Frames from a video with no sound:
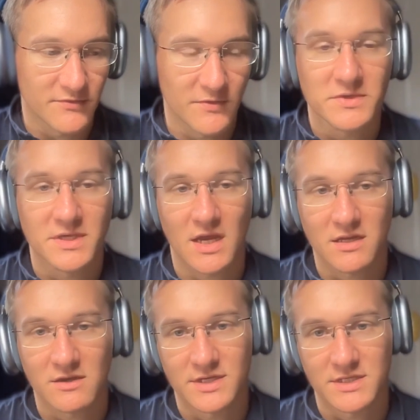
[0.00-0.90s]
a first
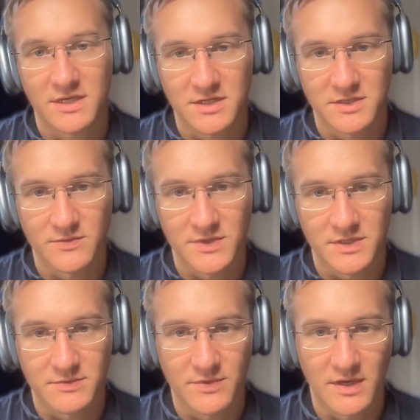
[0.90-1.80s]
categorization, which
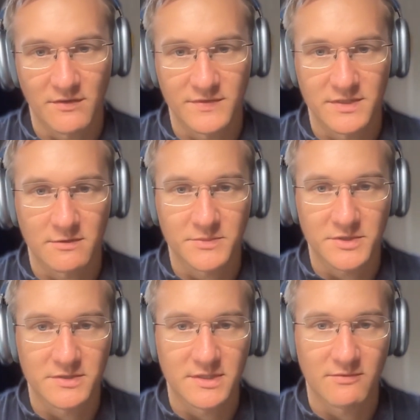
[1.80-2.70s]
is we have
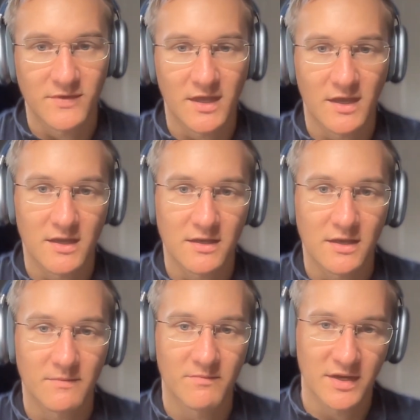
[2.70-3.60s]
assumptions that we can
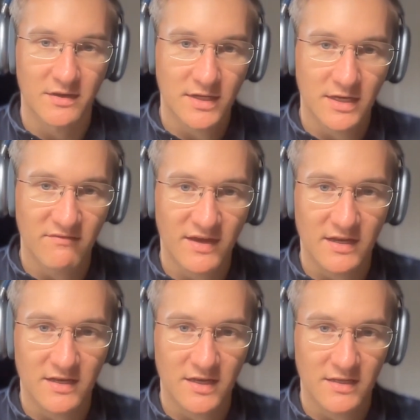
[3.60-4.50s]
empirically
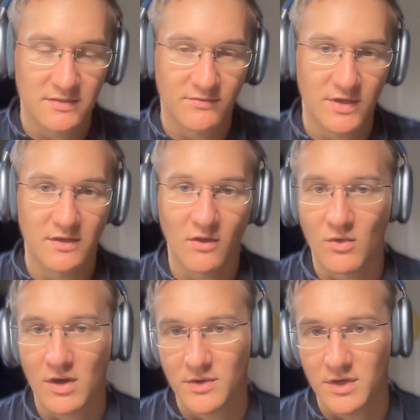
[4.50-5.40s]
validate. So we can
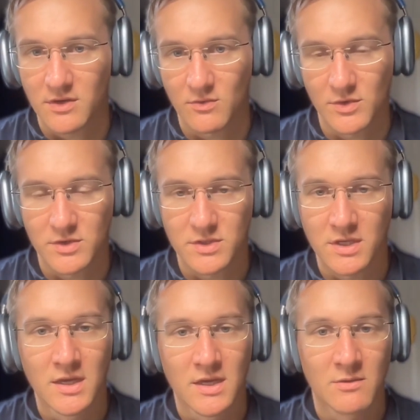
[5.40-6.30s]
go out in the world,
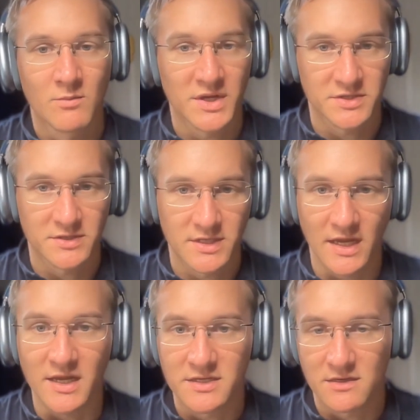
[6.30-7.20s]
measure
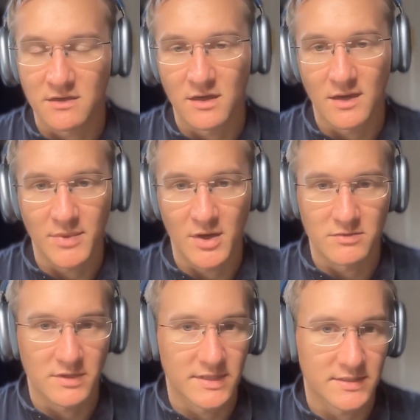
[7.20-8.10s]
data about,
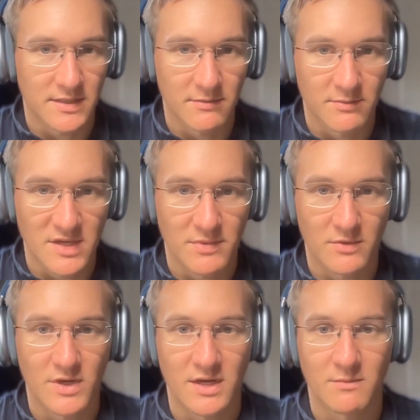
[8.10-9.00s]
let's say, people
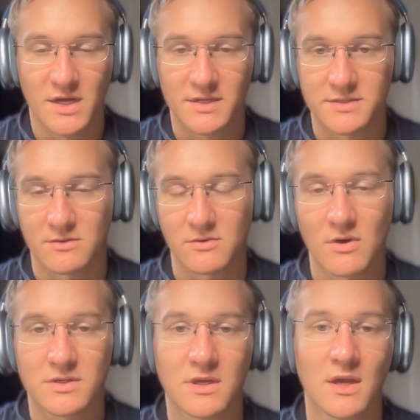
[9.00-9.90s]
wearing masks or
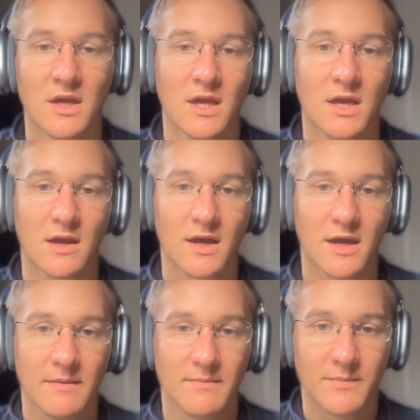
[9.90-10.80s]
not.
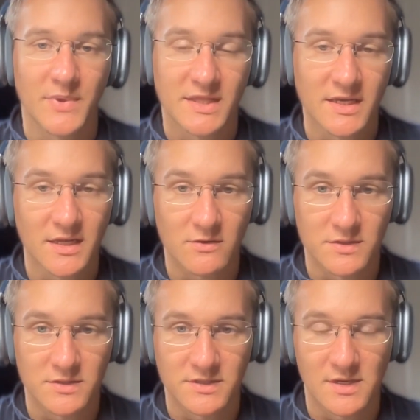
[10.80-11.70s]
But then there are
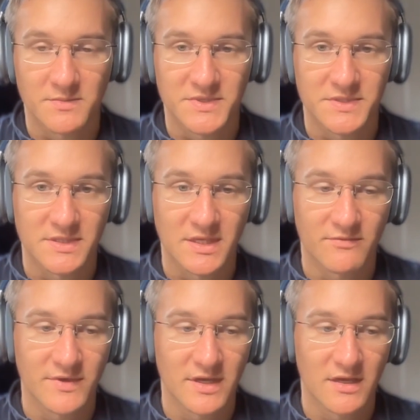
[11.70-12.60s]
also assumptions that
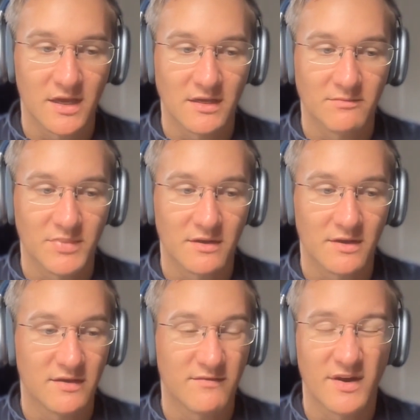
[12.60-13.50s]
we can
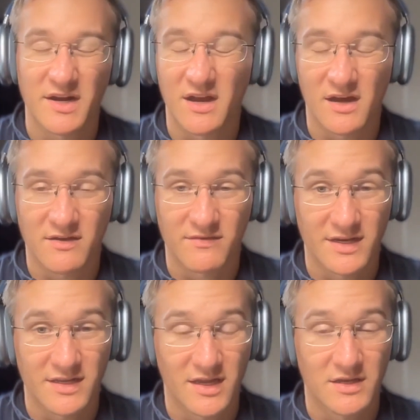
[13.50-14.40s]
empirically very hard
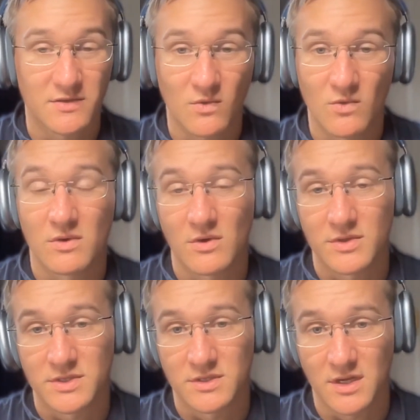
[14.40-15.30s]
validate or
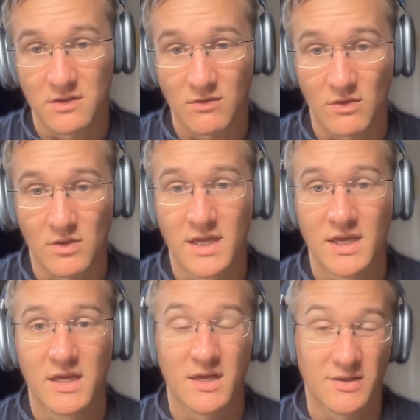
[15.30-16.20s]
not at all.
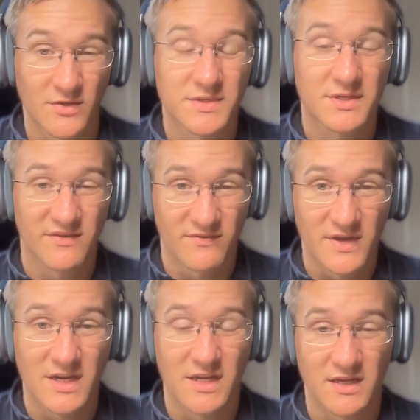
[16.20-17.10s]
And those are the
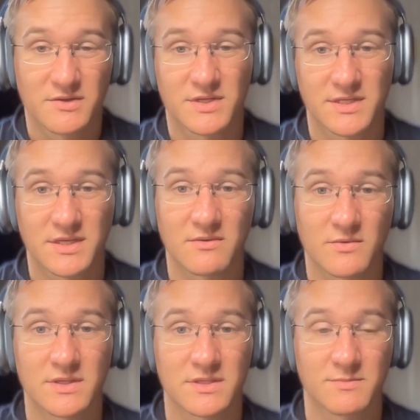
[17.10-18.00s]
really interesting
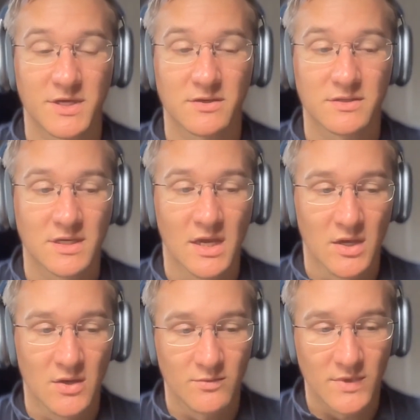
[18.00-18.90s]
ones because
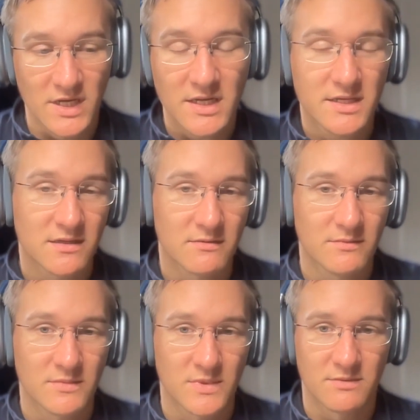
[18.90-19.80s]
we need
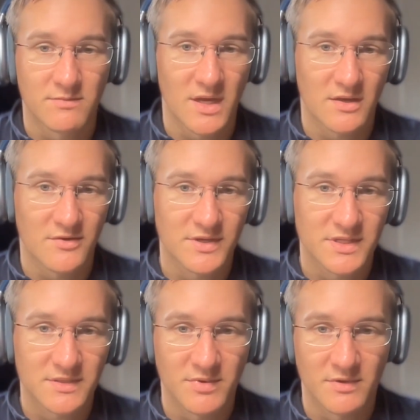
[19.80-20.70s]
to make
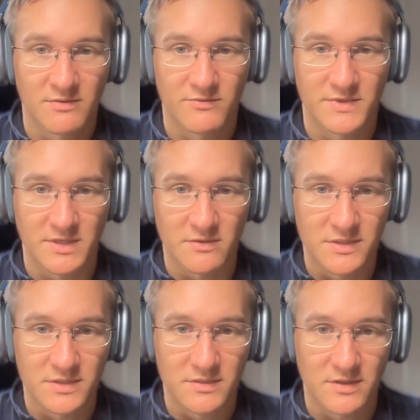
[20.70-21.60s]
crisp
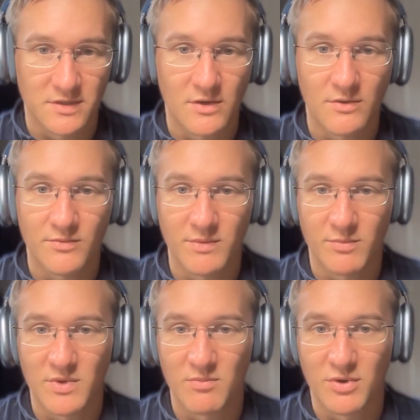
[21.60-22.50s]
results.
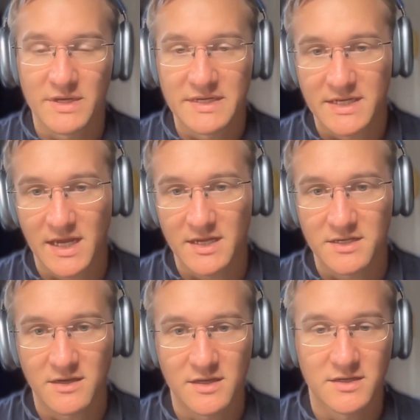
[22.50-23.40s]
We put in
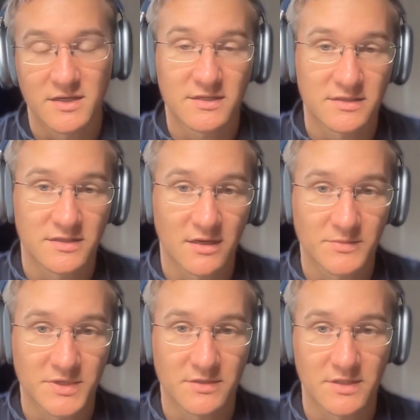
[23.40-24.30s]
data and these
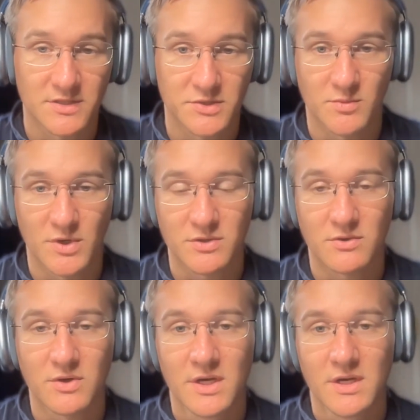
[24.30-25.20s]
assumptions into a
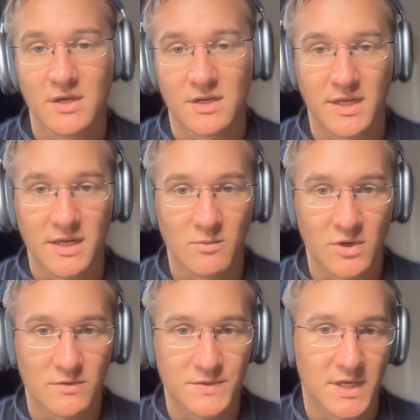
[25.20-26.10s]
model, and then the
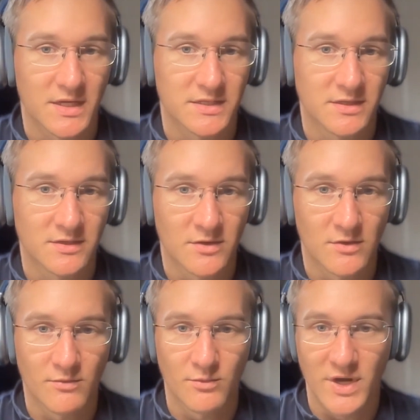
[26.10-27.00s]
model says,
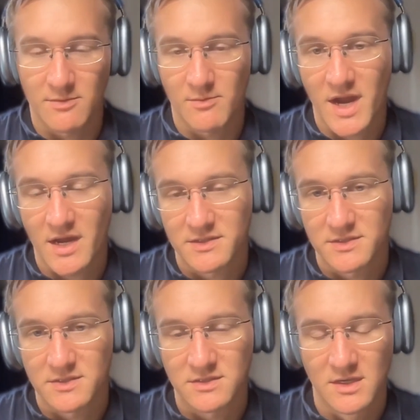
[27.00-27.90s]
wearing
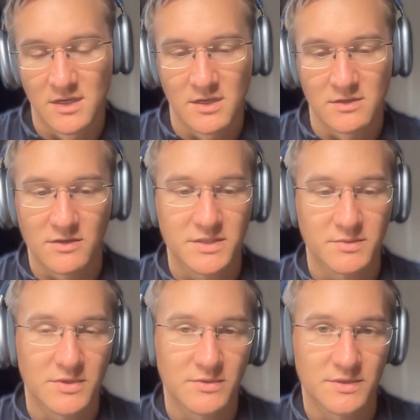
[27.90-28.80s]
masks does
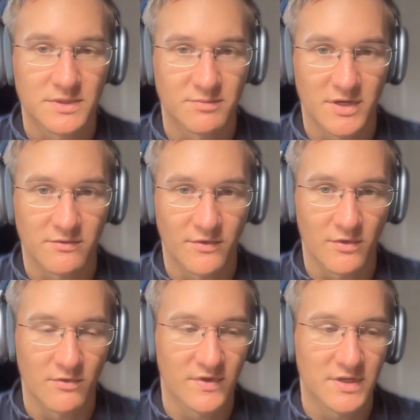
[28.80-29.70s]
reduce the spread of
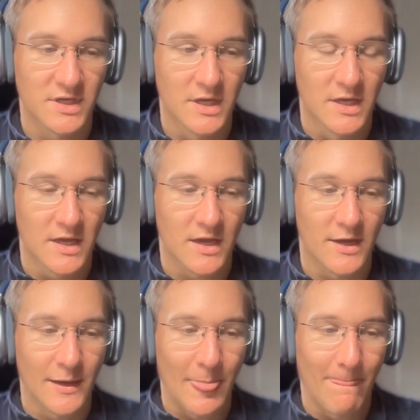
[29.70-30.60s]
COVID.
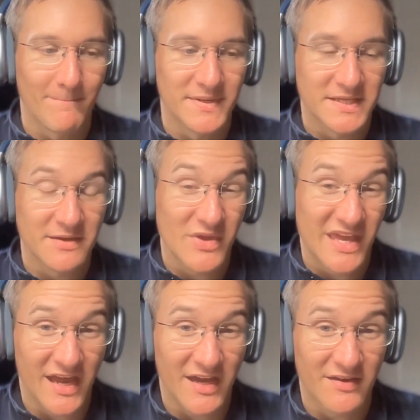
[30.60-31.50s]
But then we
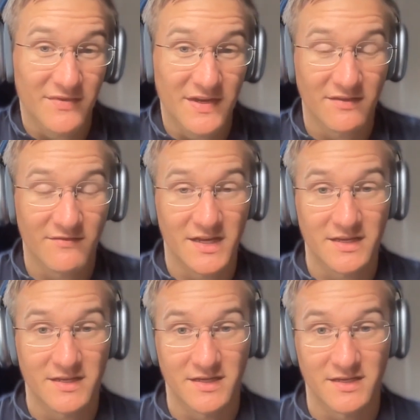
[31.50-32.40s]
can't really
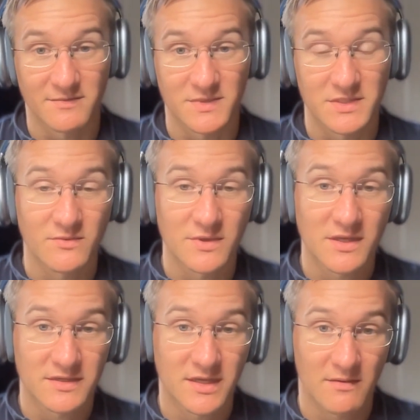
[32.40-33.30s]
validate them. So what
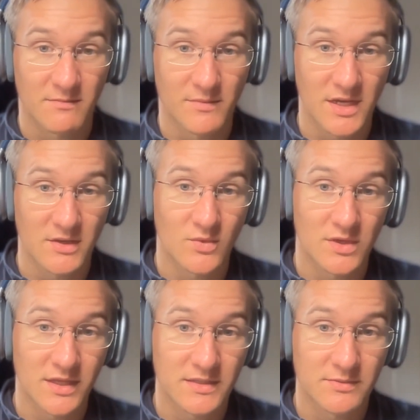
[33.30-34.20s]
does that mean?
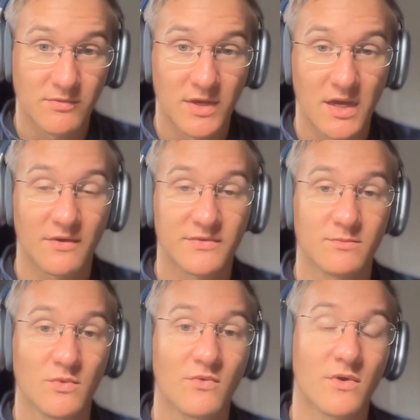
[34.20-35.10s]
Well, that's where we have to
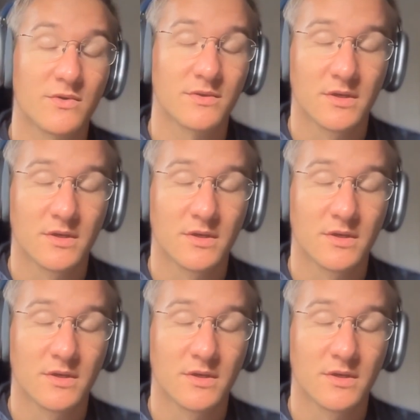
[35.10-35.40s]
move on